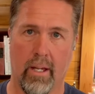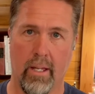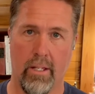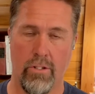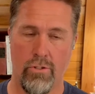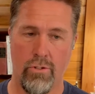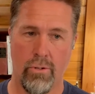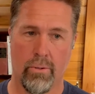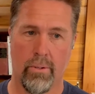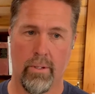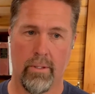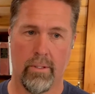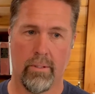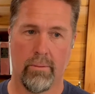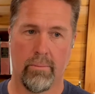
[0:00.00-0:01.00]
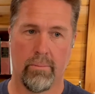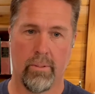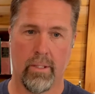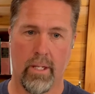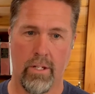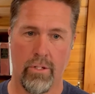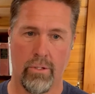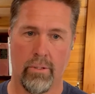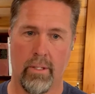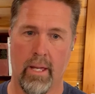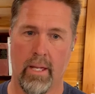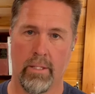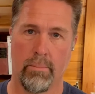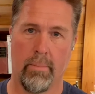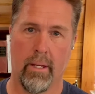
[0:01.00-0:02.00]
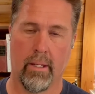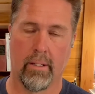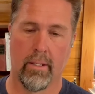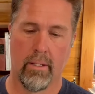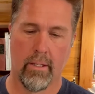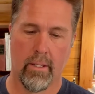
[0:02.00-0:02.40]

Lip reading: I enjoy the relational aspect